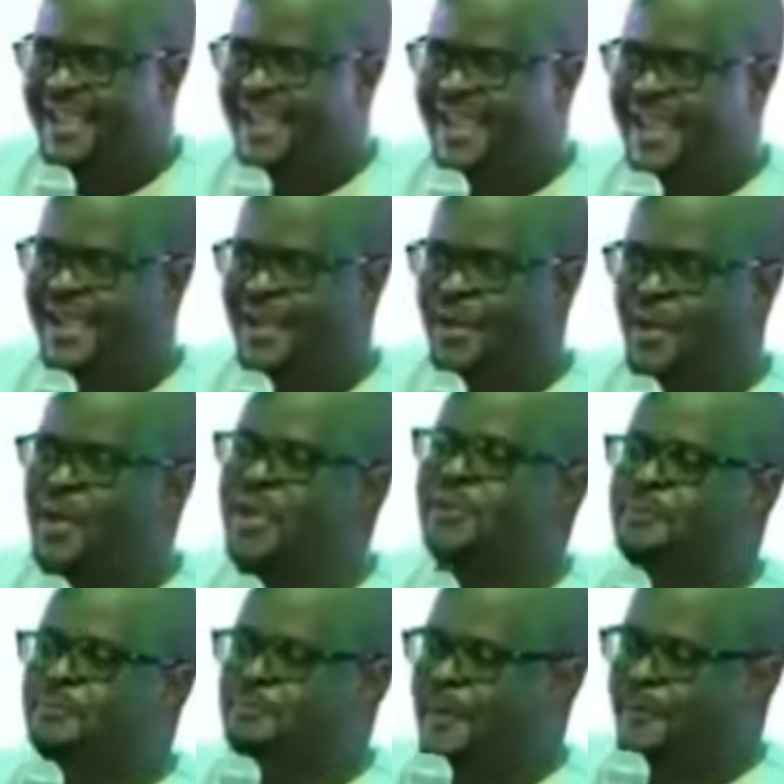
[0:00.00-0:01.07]
who is
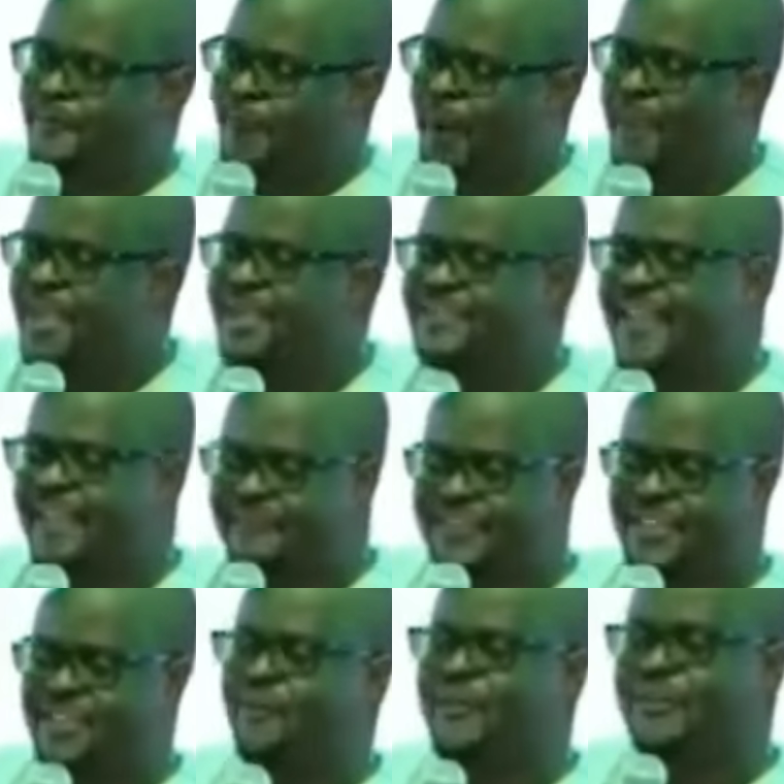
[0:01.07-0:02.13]
performing services of a
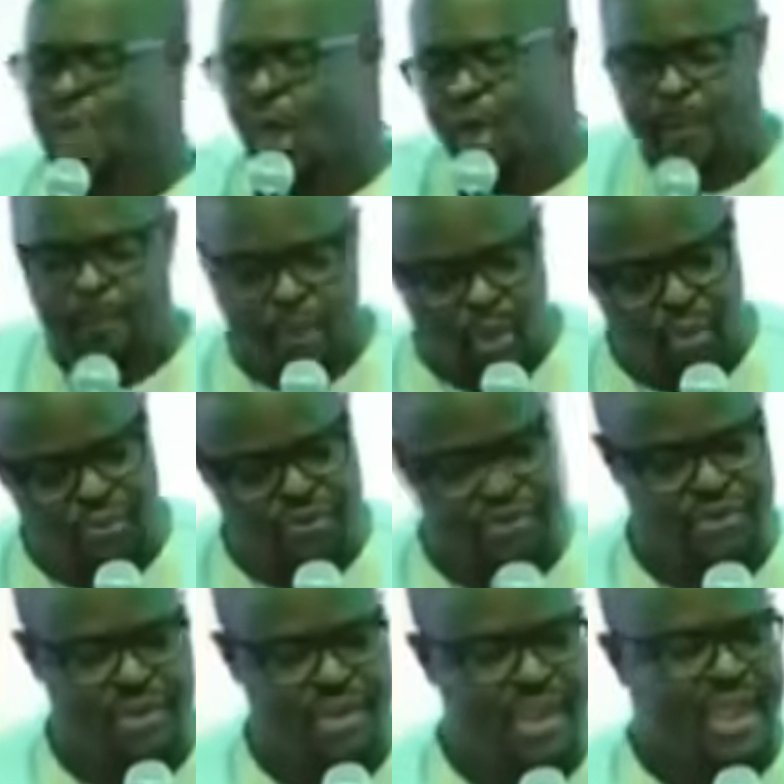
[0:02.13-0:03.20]
soundboard,
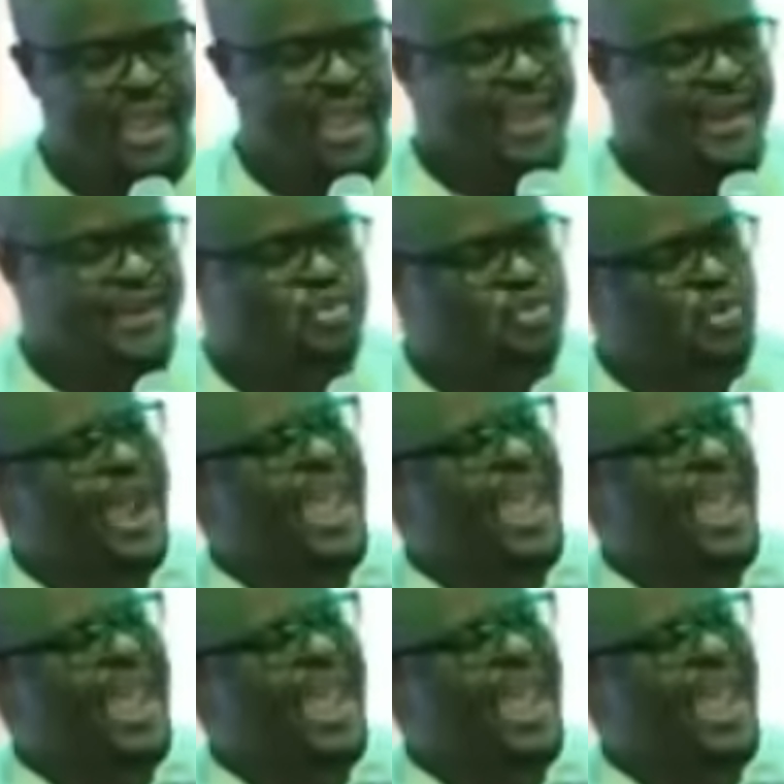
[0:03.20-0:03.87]
trying to